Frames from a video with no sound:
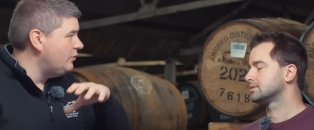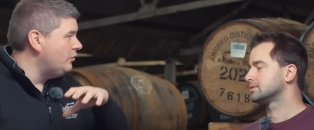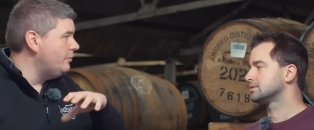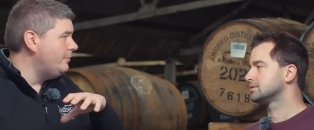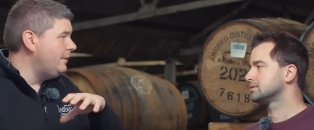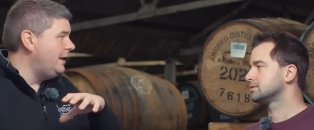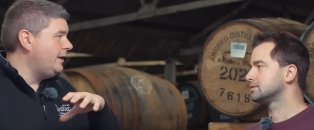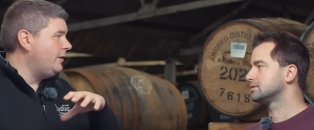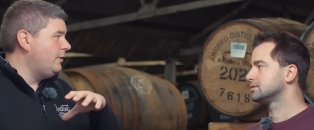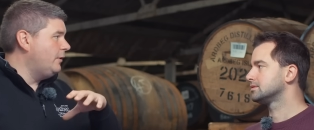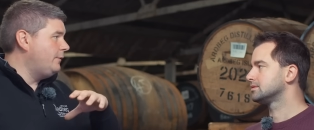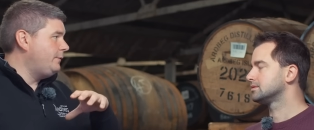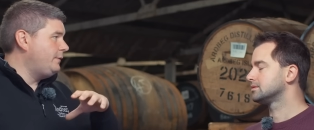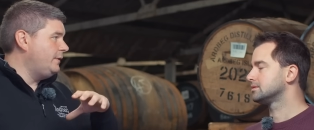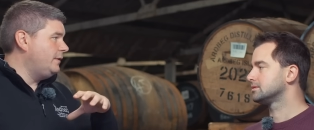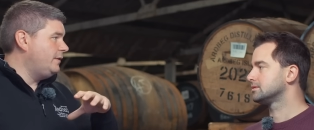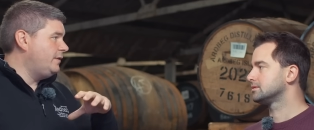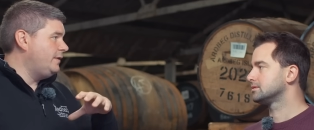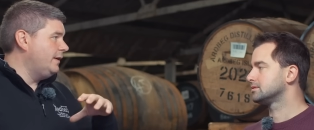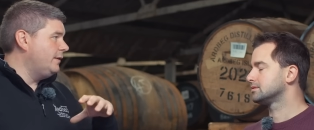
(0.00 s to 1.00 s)
Speaker 1: new make off the
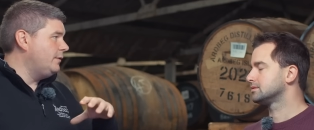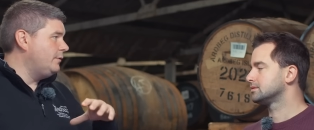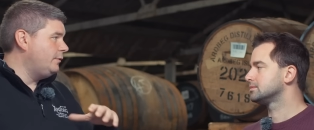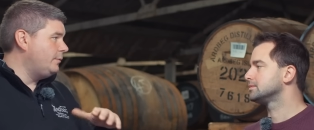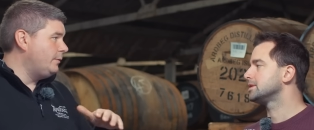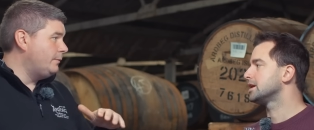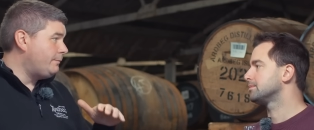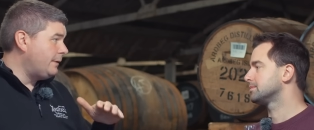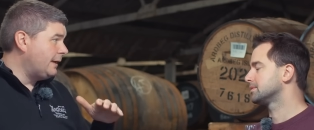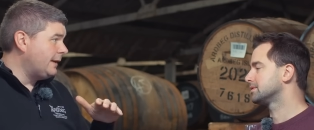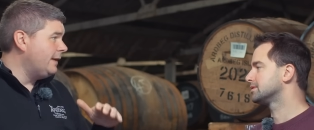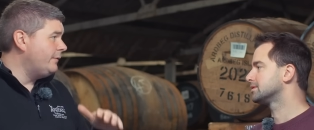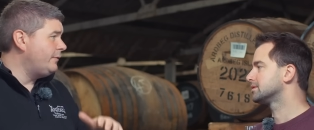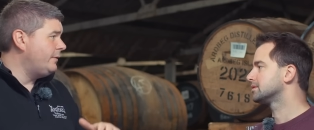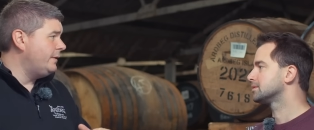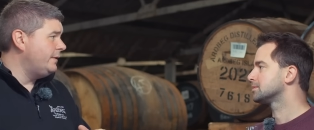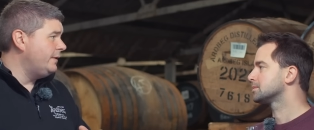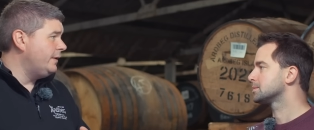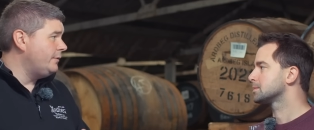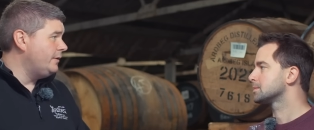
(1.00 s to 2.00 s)
stills, we'll bring
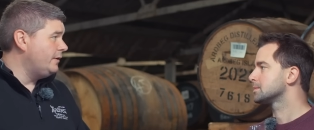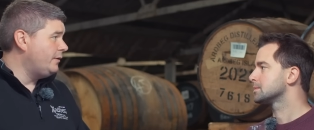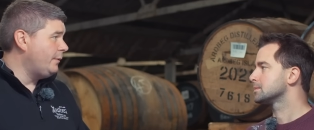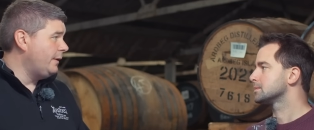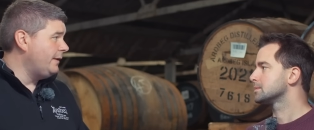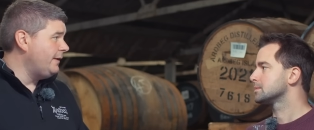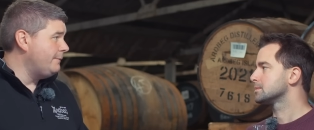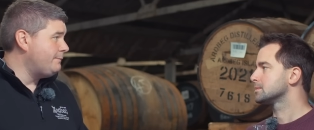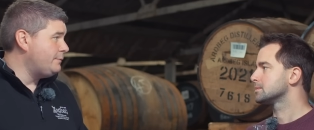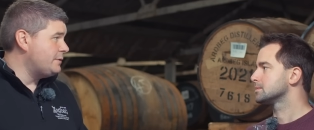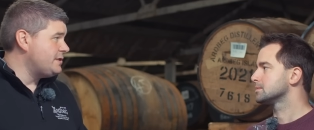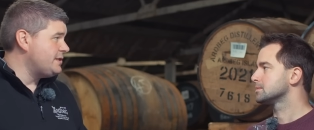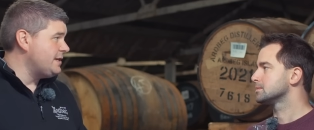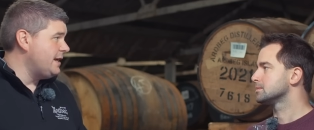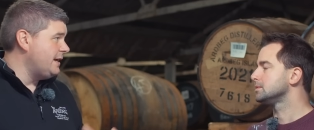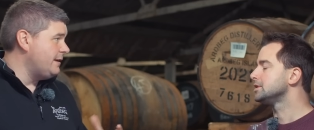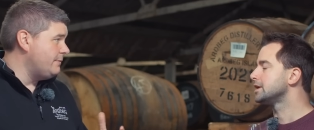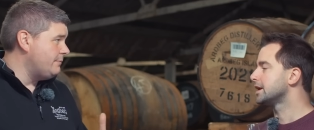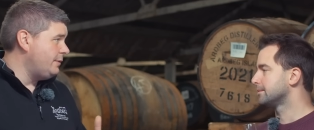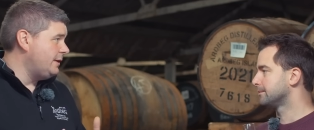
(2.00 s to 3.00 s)
everything down to
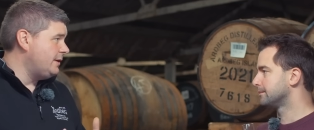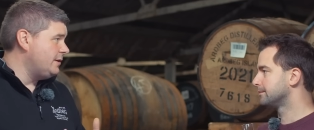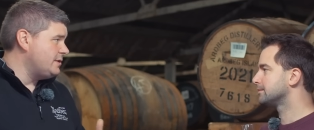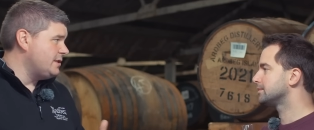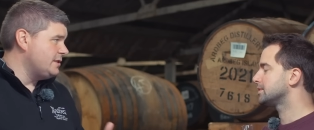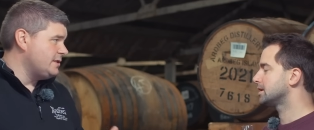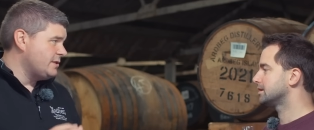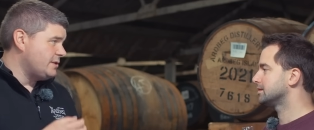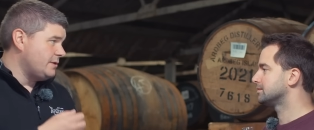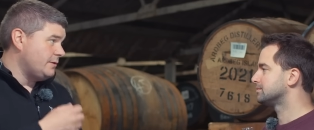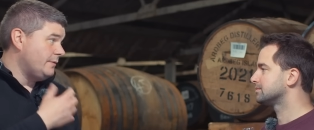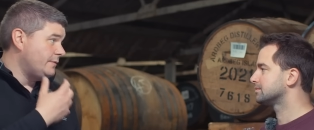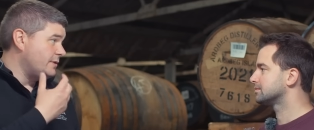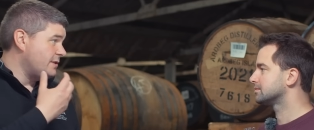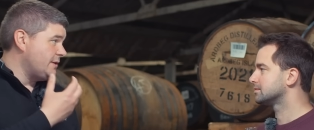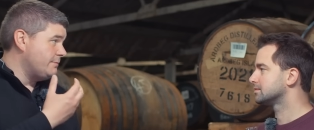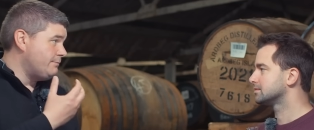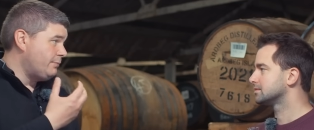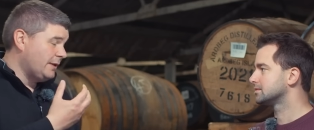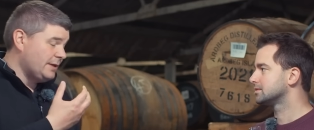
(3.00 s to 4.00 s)
20%, because it doesn't obviously
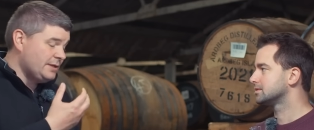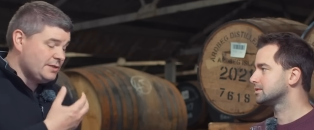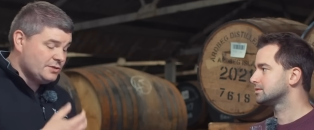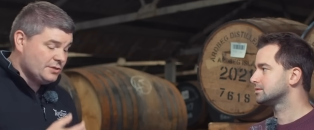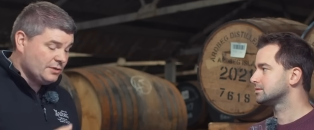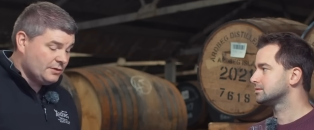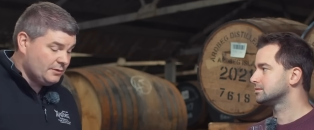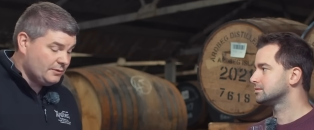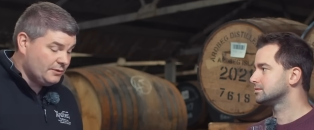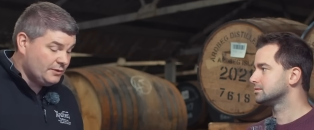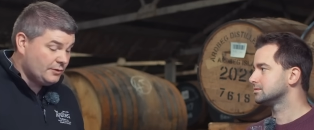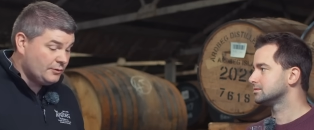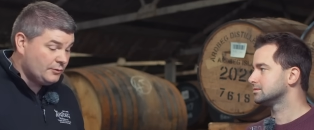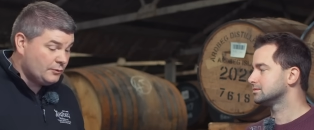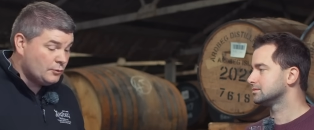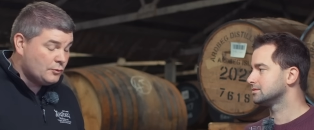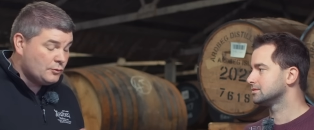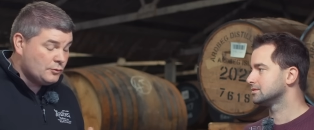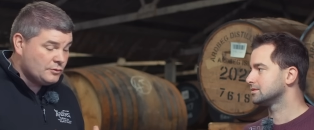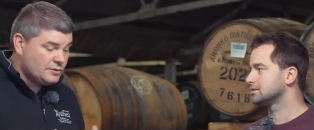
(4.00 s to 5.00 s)
blind your
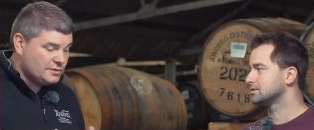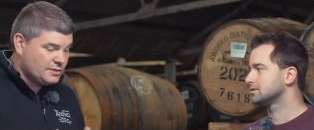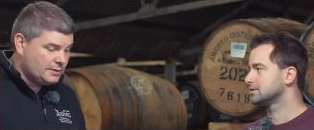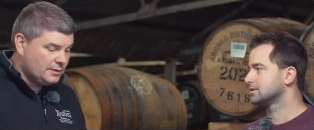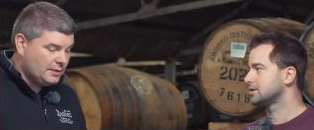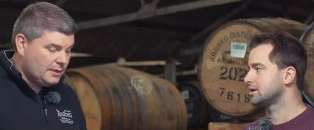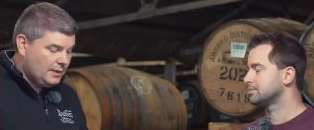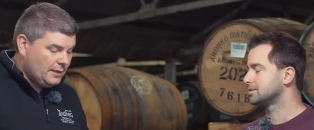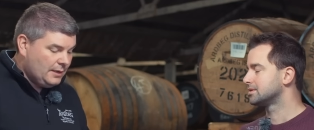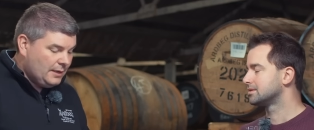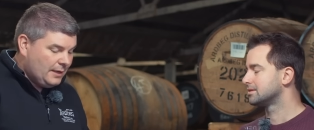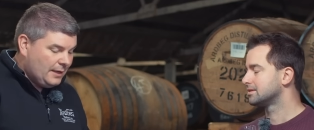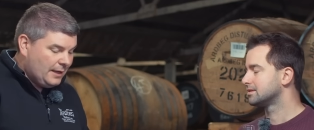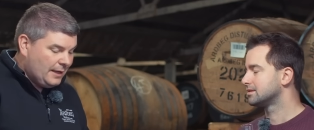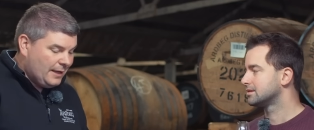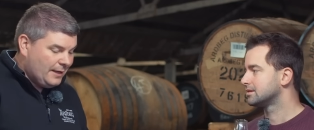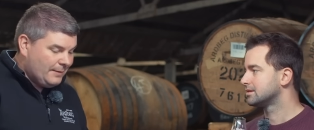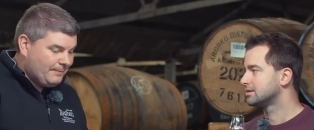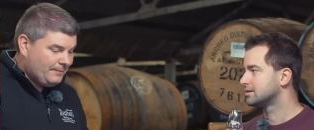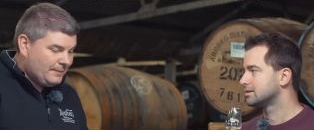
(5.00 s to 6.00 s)
nose,
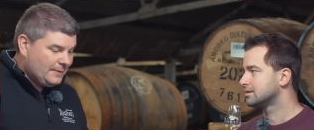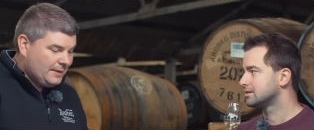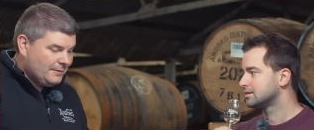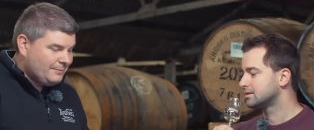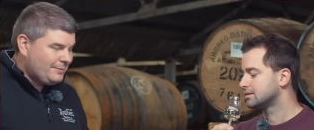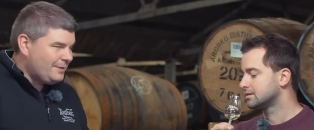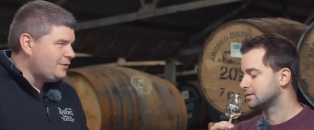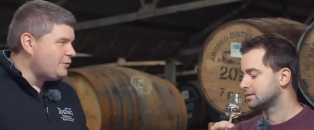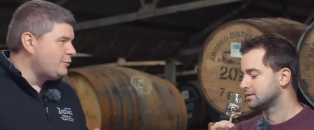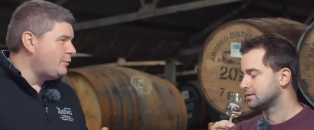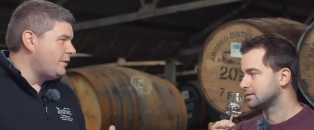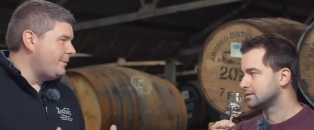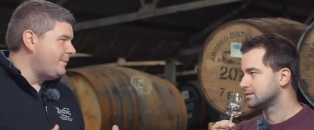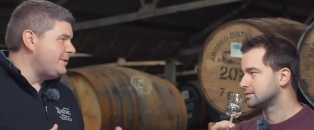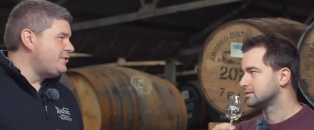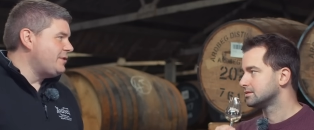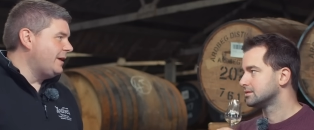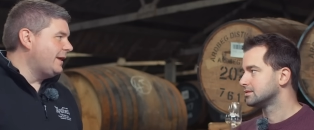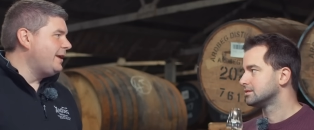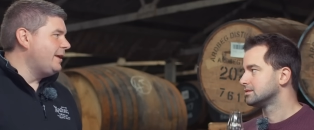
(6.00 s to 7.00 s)
and but you don't want to be
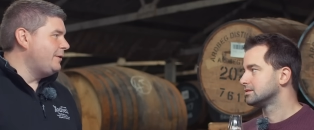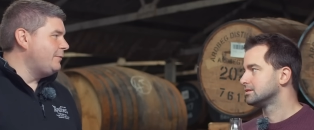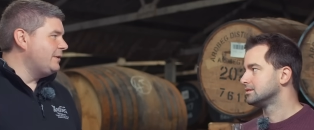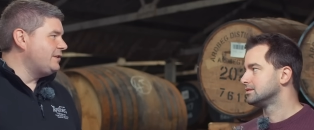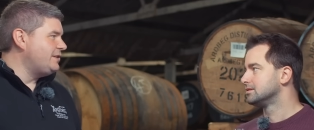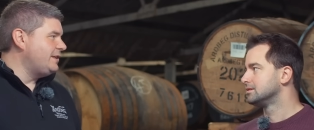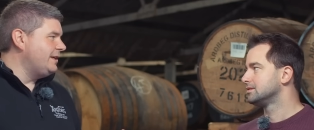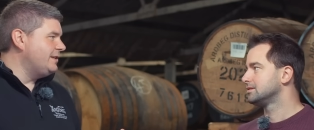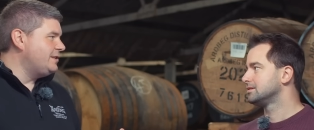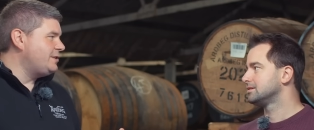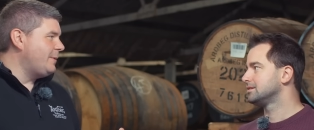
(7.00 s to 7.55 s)
drinking whiskey at